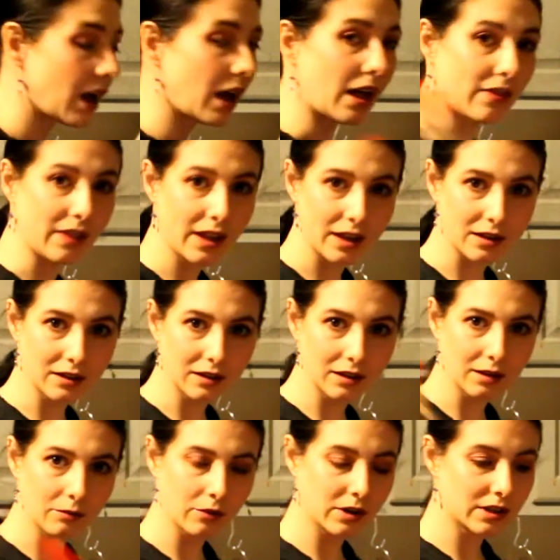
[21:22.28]
And then
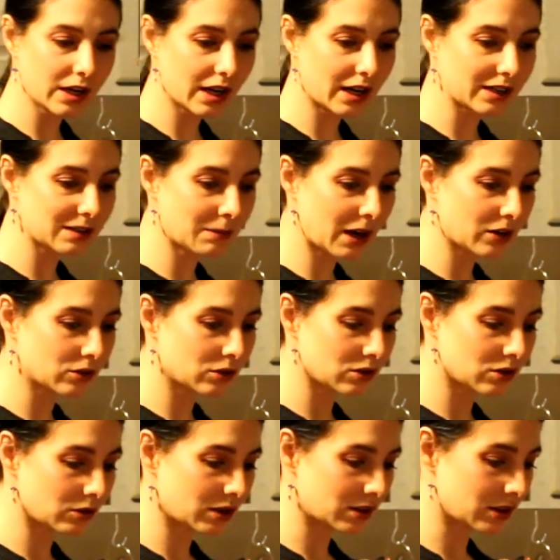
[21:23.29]
I'm going to add some extra
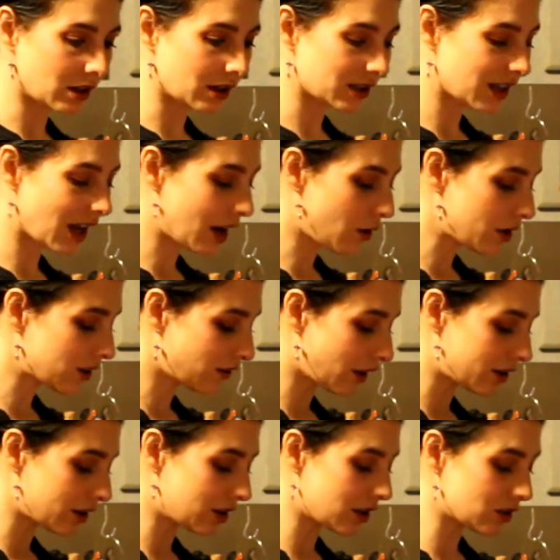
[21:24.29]
soy sauce. I always
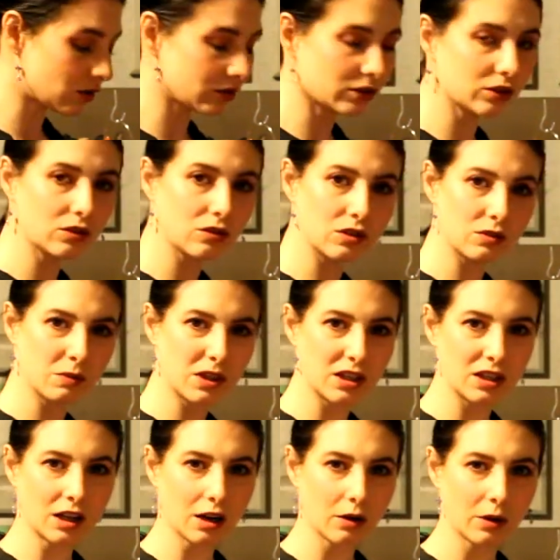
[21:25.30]
find that these are a little too sweet
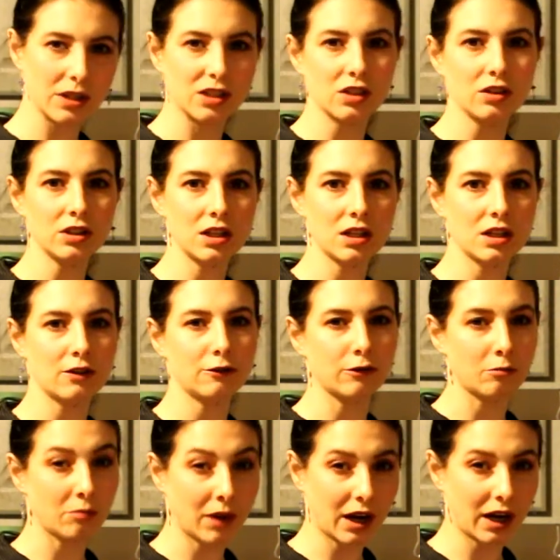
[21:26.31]
and not quite salty enough
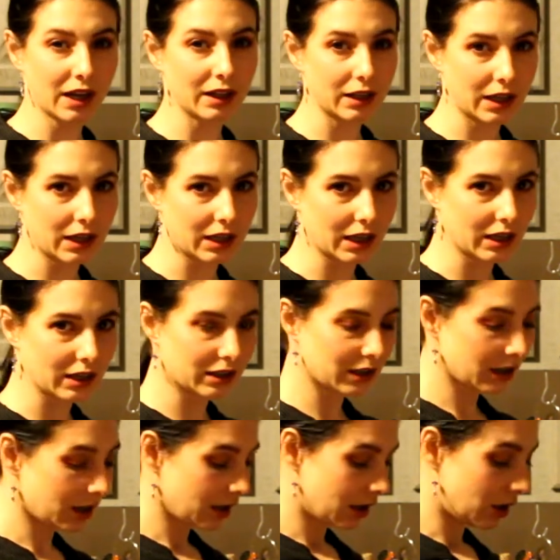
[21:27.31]
for my liking.
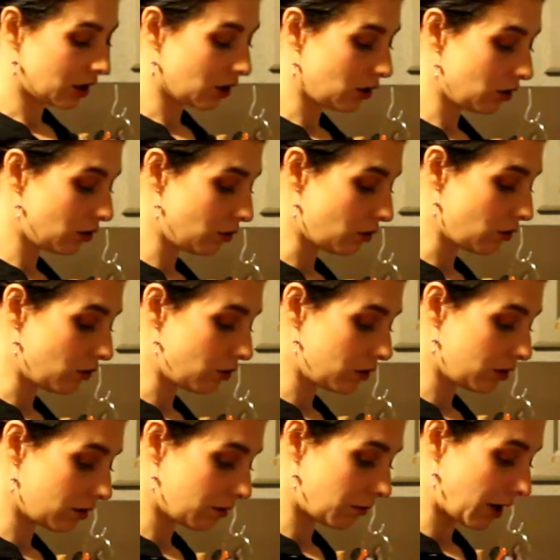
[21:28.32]

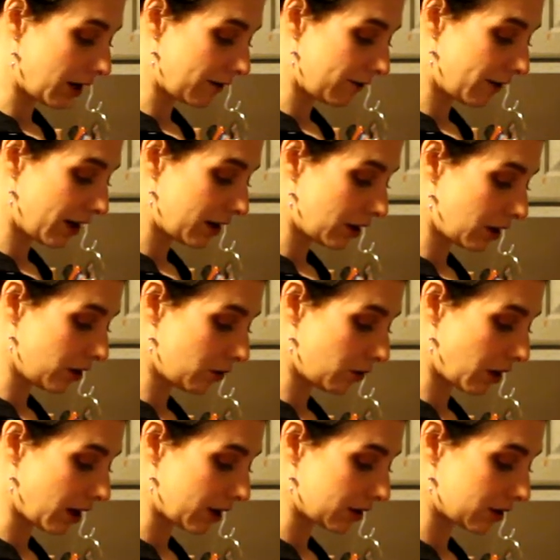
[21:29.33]
You might find
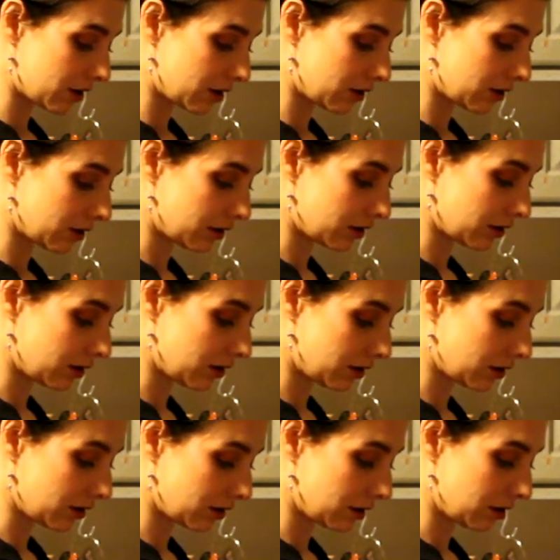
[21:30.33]
otherwise.
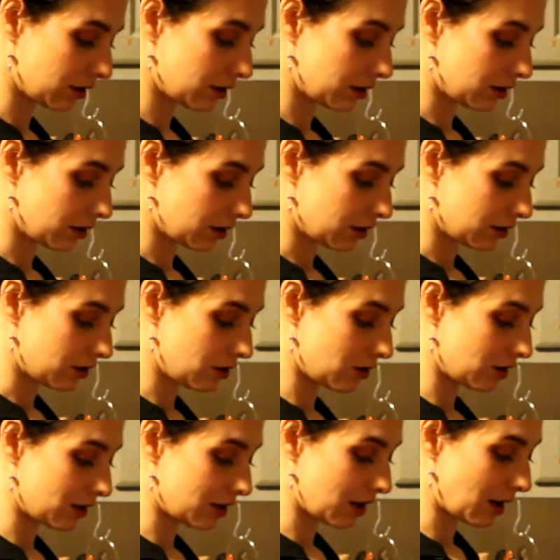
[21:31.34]
As
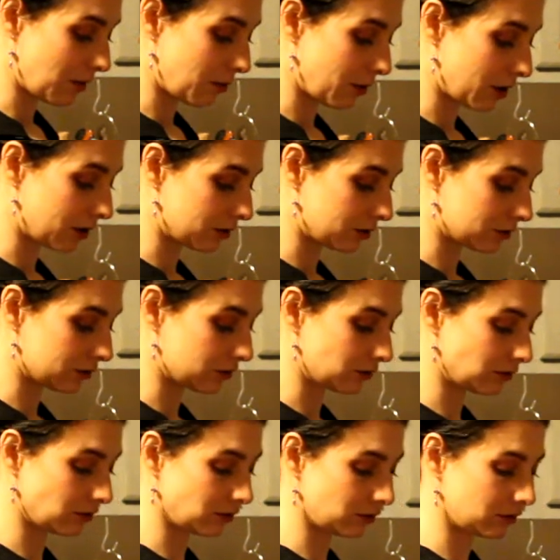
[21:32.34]
you can see, I put a
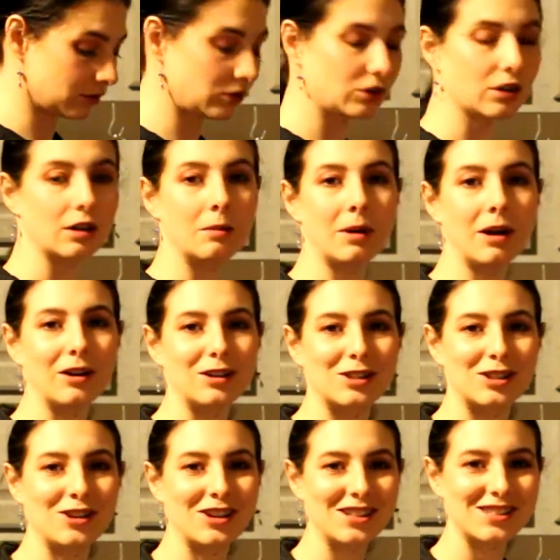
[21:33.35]
good amount of
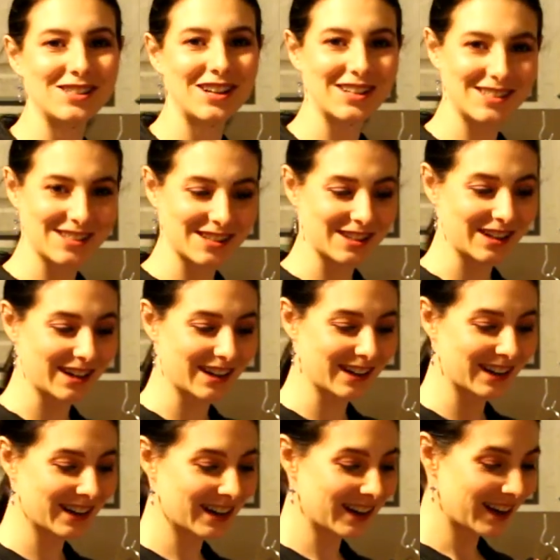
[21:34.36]
soy sauce in
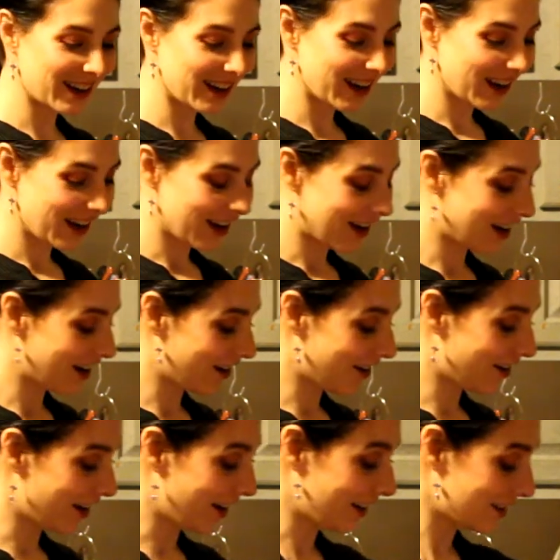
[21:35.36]
there. All
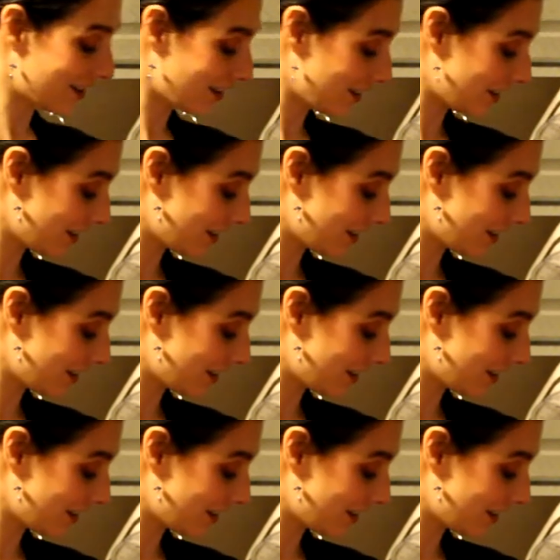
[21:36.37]
right.